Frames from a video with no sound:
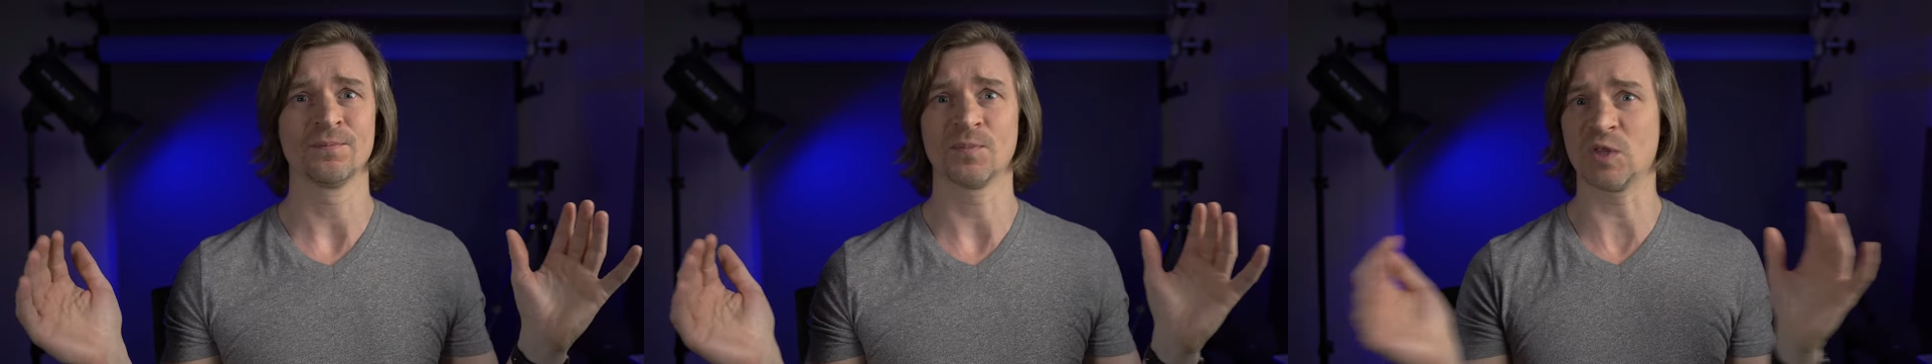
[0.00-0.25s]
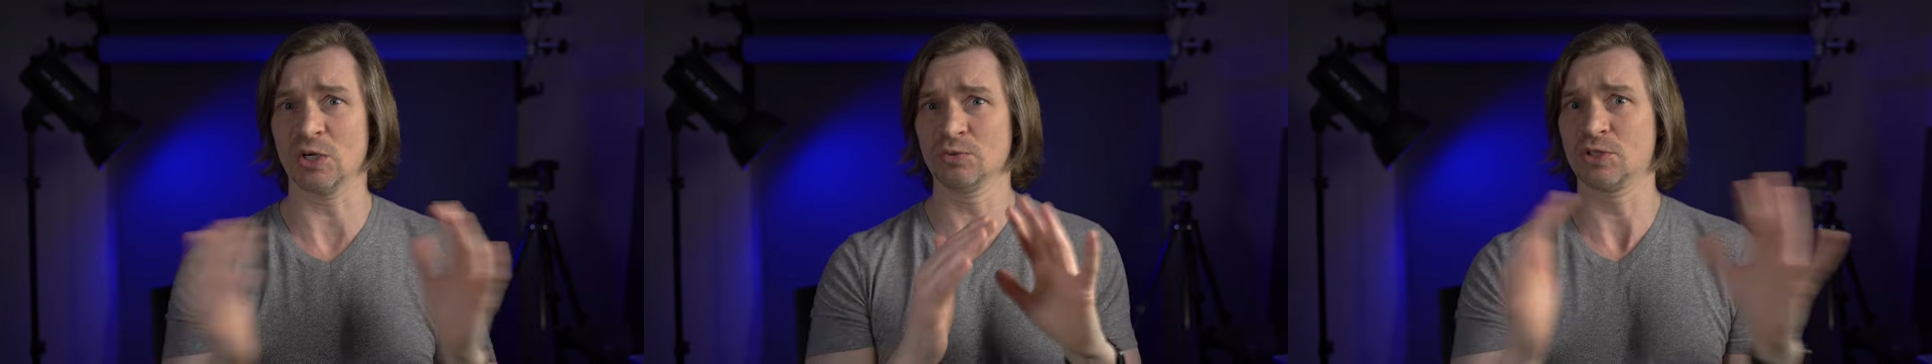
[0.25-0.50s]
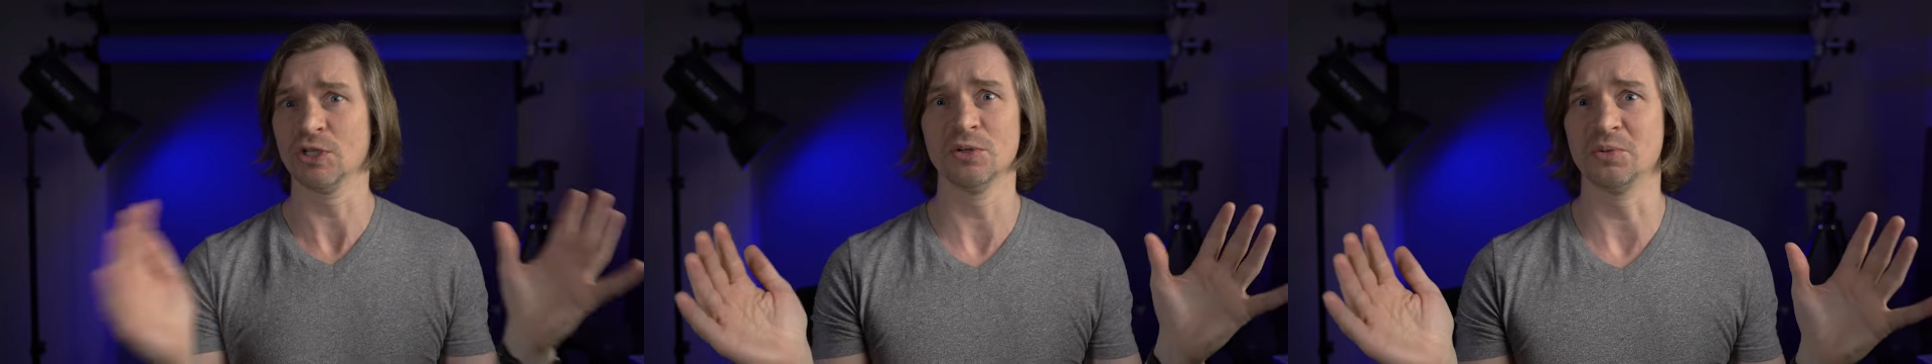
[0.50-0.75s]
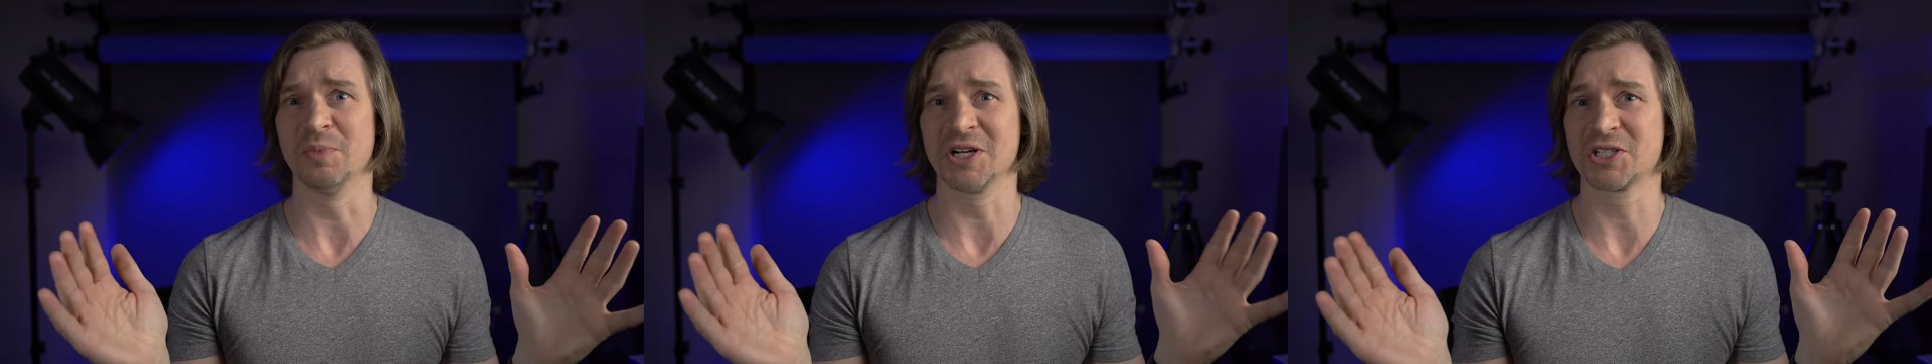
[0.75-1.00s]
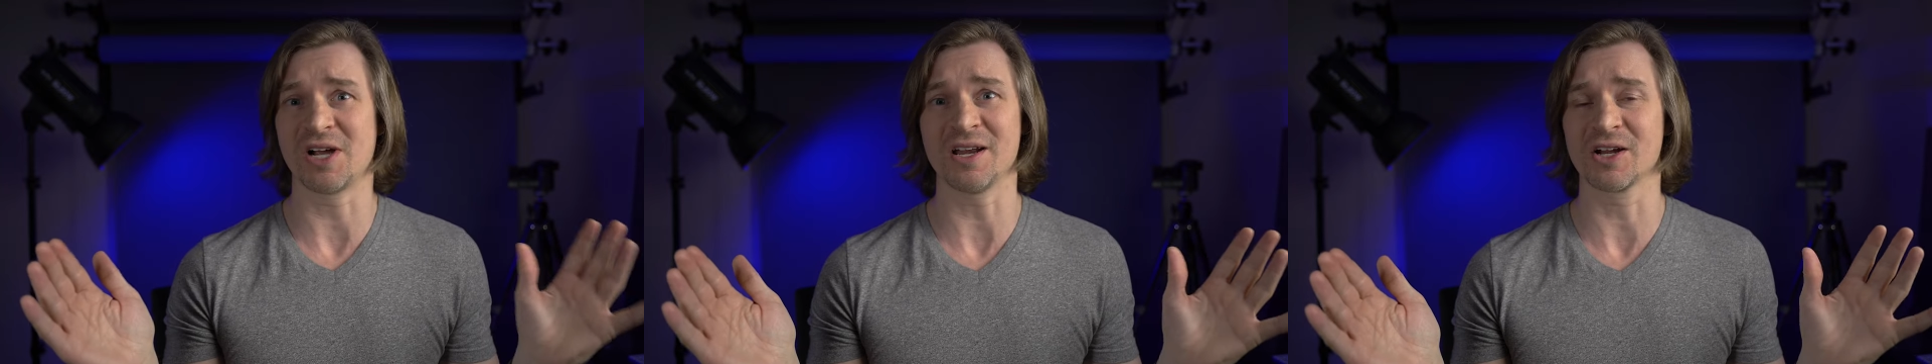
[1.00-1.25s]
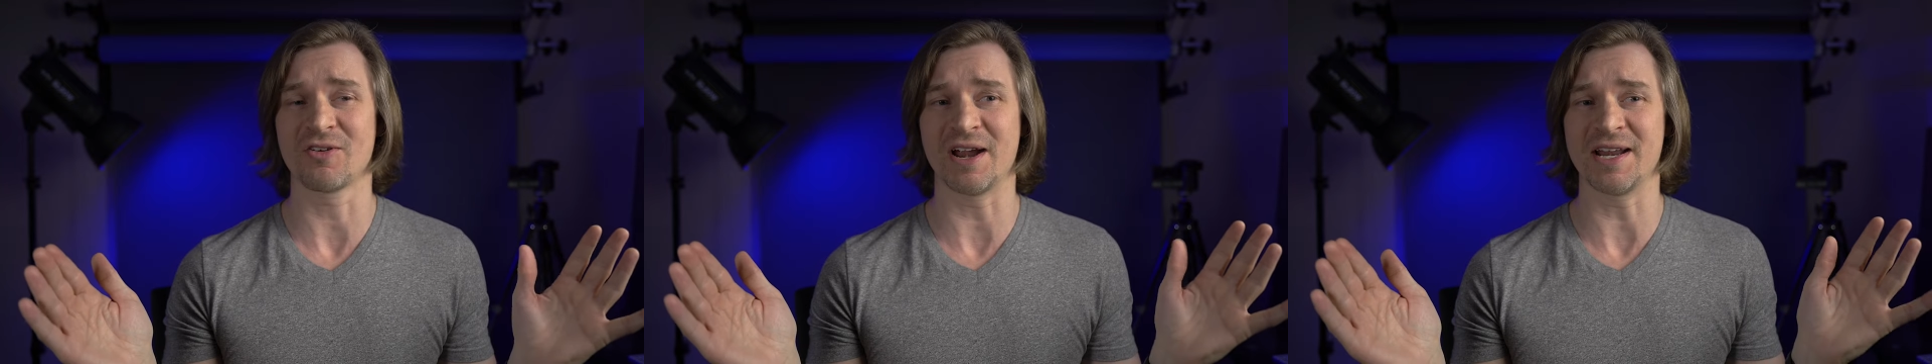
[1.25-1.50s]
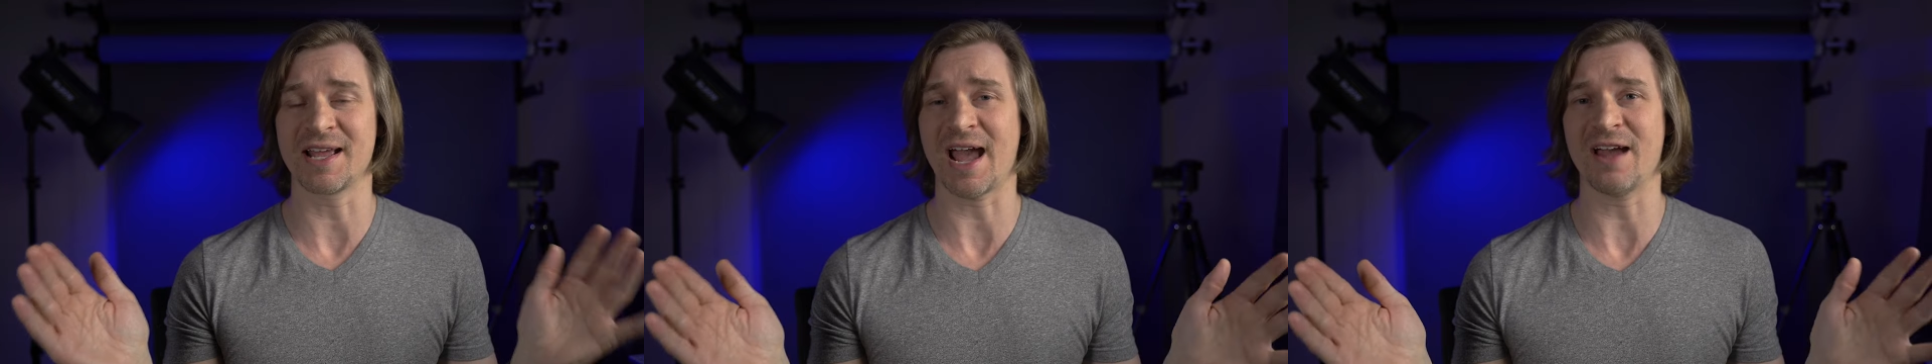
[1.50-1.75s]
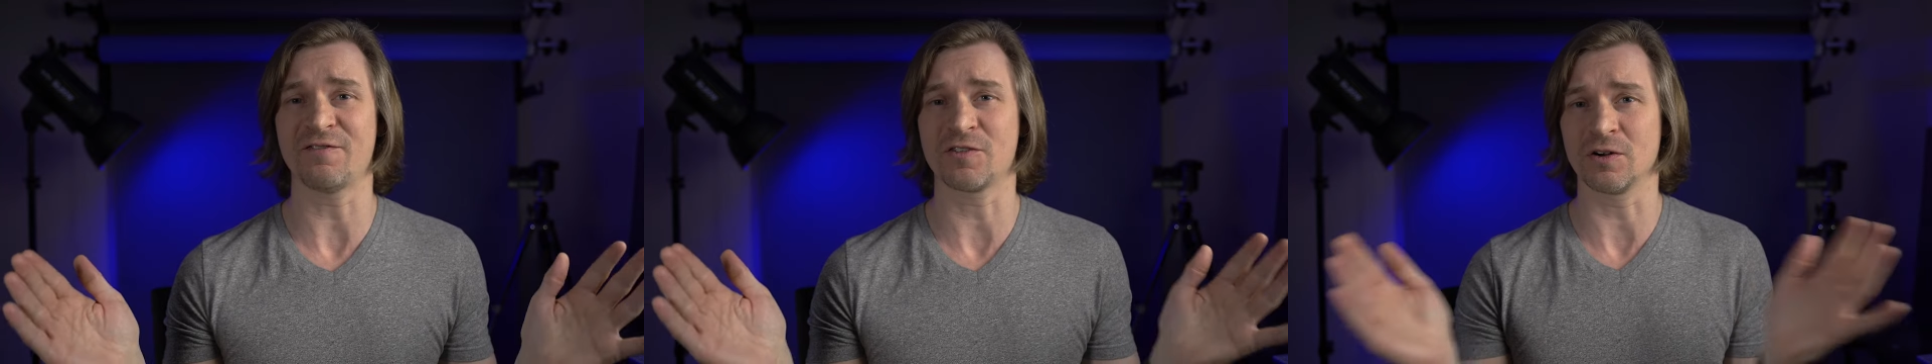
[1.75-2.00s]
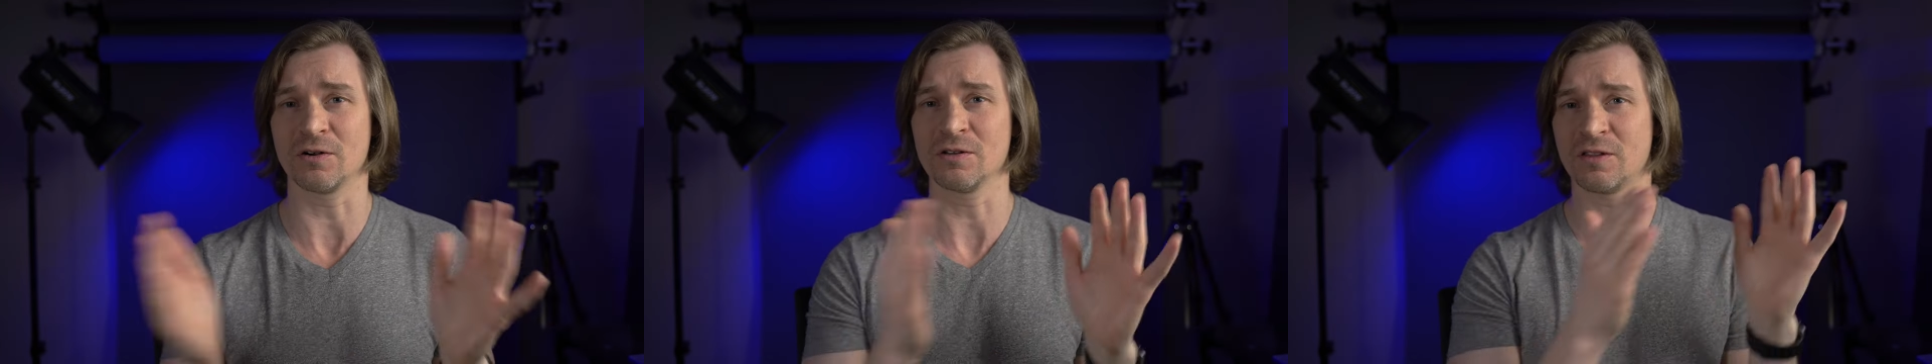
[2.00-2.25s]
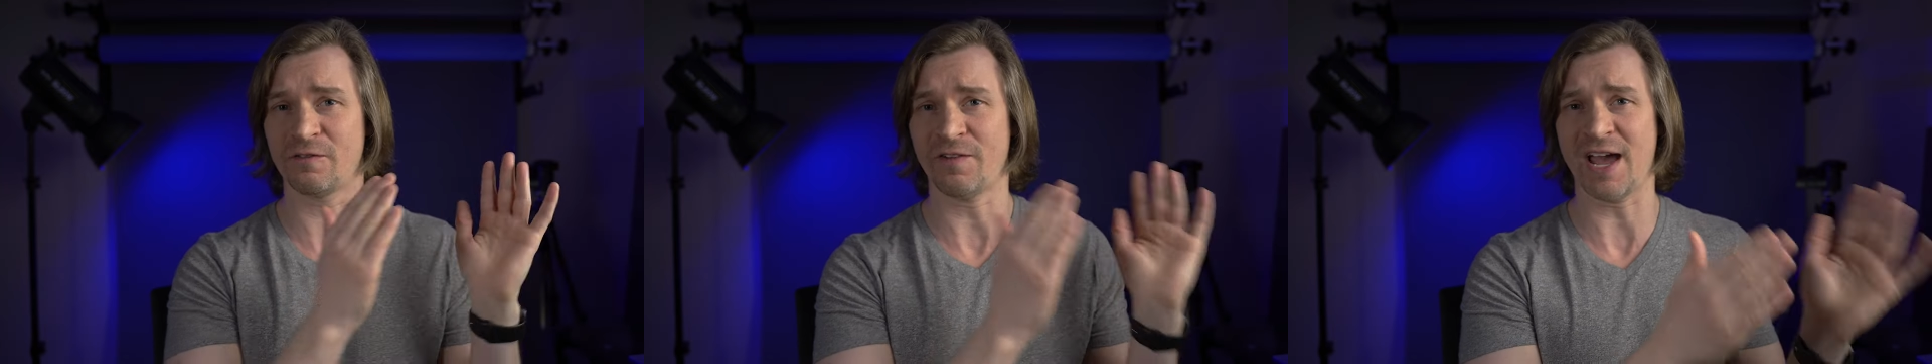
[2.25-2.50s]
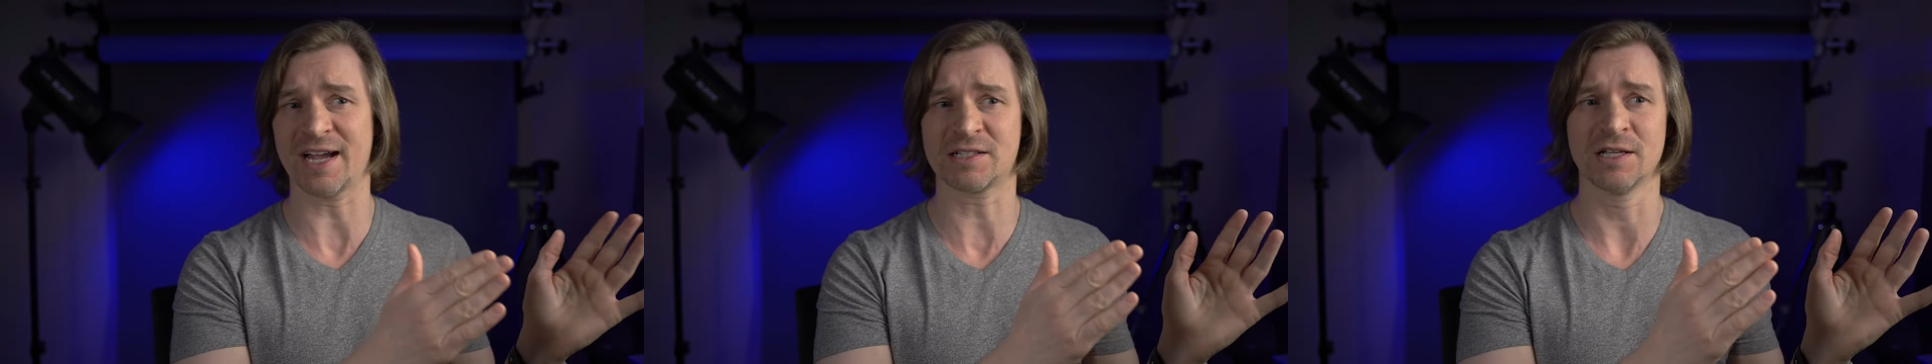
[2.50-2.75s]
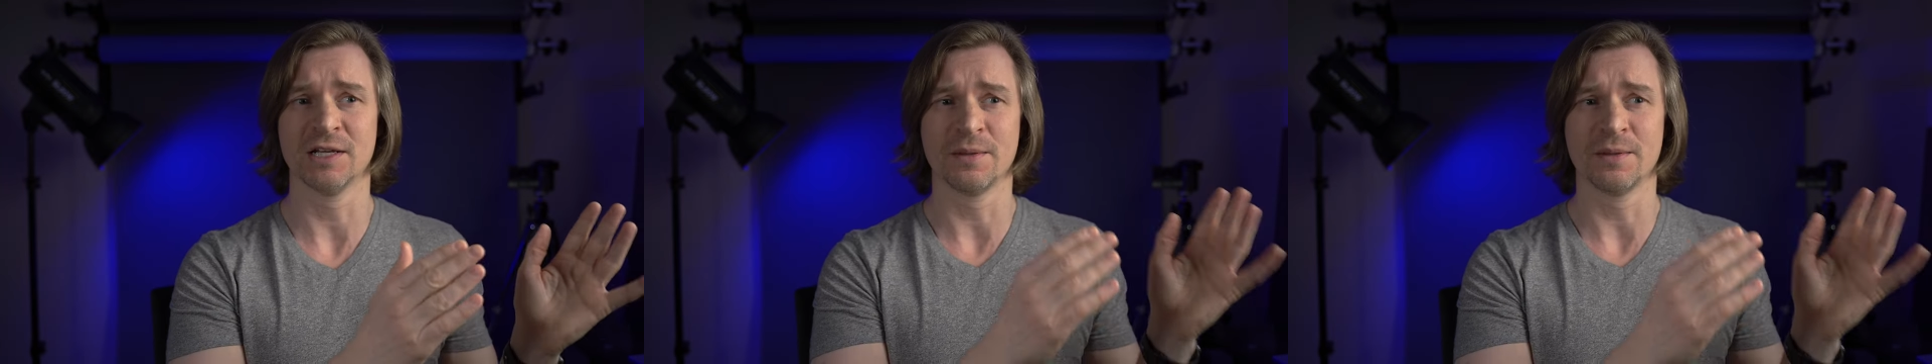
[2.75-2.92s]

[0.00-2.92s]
don't do much color grading after the fact,